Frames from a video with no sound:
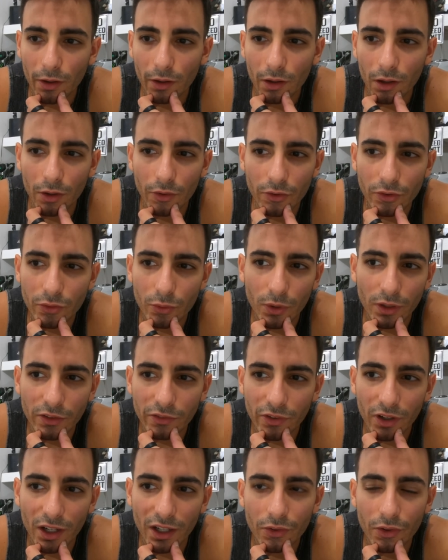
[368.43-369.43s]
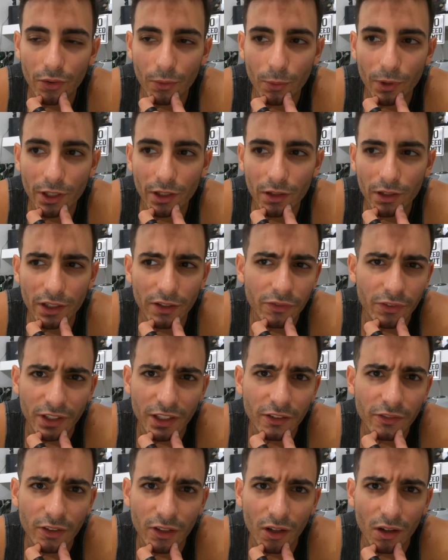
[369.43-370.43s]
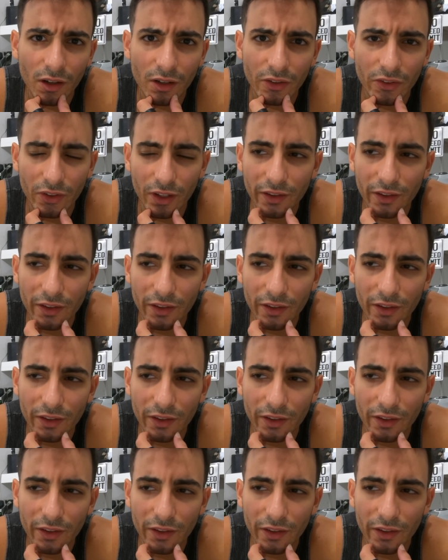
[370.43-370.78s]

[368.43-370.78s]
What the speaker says: 125 to the wheel, if even, honestly.